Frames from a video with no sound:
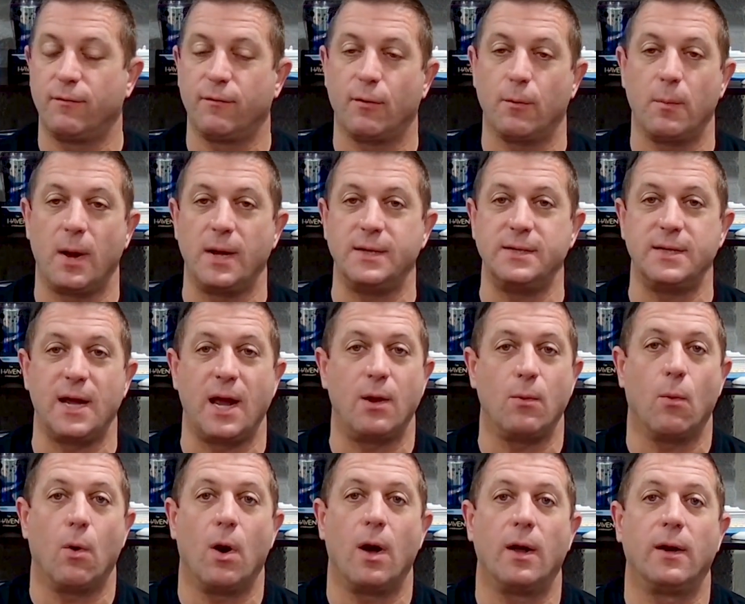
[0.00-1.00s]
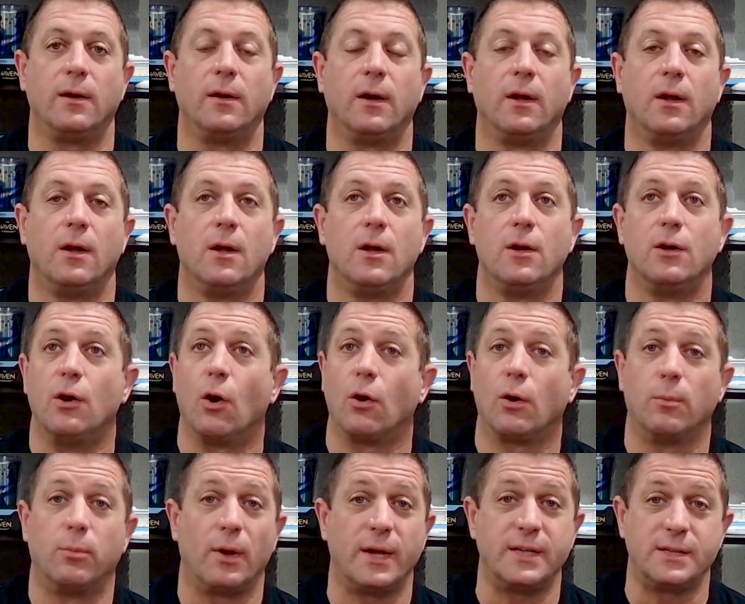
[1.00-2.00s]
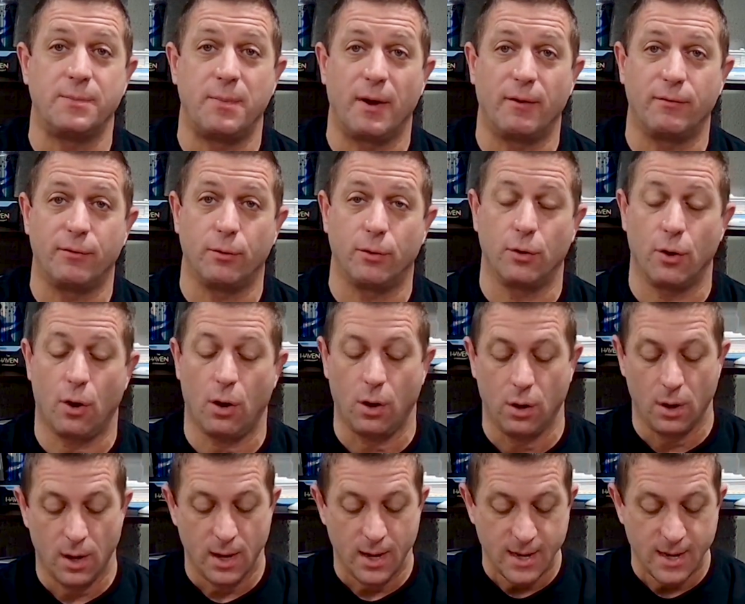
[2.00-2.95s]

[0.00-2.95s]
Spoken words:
for my day one. No complaints about food at all.